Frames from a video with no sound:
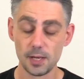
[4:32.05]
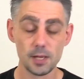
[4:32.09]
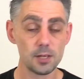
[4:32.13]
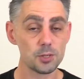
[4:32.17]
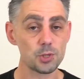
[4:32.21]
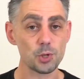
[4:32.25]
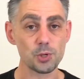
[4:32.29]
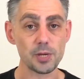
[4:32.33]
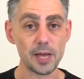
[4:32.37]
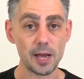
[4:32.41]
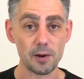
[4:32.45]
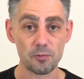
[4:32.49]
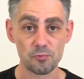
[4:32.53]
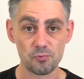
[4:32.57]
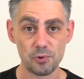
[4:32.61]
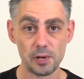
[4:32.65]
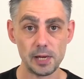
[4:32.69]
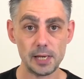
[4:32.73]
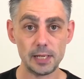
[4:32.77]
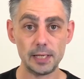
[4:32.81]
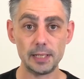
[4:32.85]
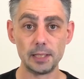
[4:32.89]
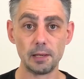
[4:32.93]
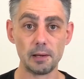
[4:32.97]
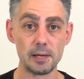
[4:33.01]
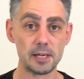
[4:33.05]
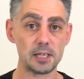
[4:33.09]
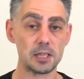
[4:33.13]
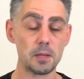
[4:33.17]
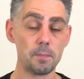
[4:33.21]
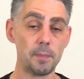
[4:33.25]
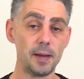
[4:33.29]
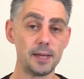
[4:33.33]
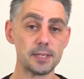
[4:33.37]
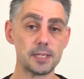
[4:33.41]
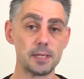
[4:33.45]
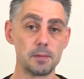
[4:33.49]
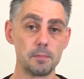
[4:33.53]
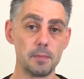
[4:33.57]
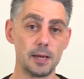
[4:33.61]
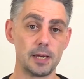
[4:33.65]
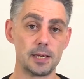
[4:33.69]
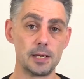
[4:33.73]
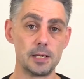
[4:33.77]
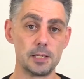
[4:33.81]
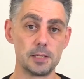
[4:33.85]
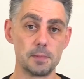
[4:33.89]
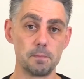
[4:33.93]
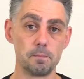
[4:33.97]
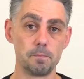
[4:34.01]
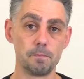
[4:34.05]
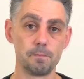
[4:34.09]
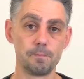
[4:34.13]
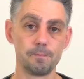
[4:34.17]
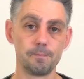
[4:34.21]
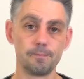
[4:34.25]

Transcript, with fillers: So yeah, really like the passing mechanism.